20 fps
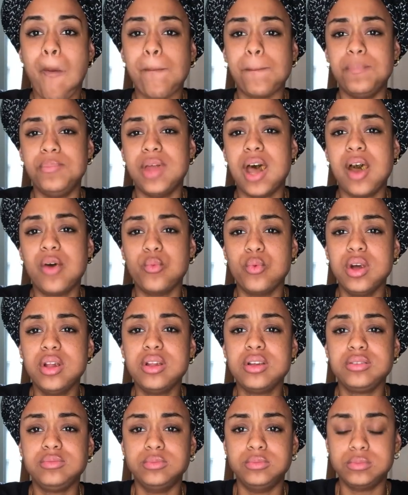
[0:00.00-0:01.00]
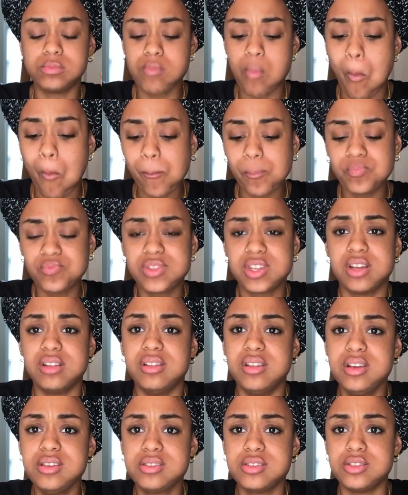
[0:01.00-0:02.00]
Not willing to
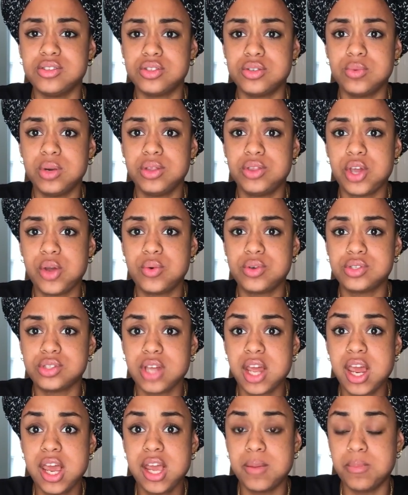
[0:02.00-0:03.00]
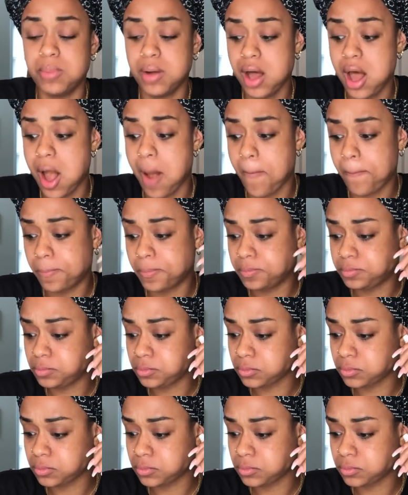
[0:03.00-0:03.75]
listen to what they were saying, but